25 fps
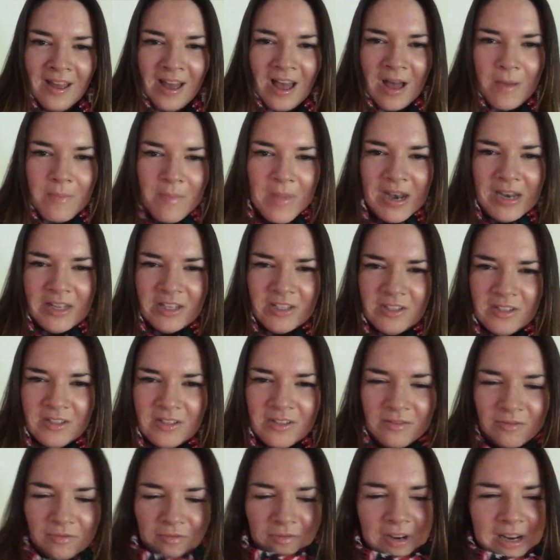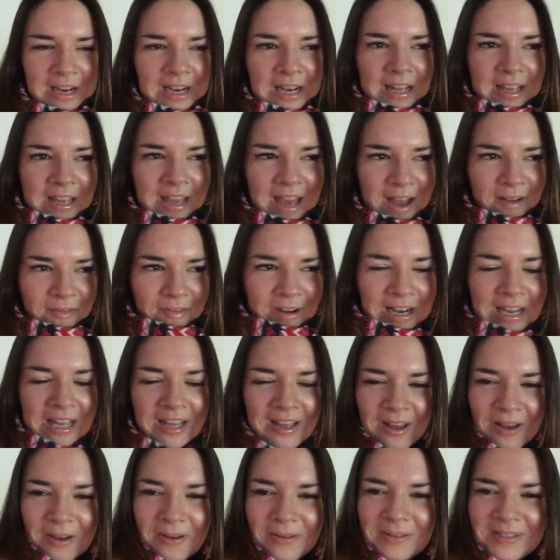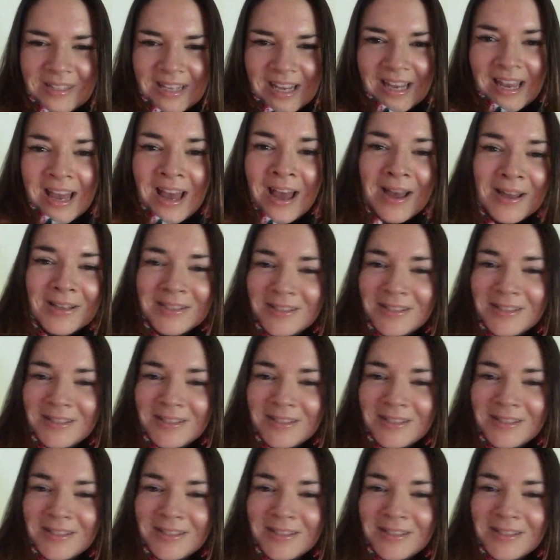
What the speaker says: And it's just really, yeah, really cozy.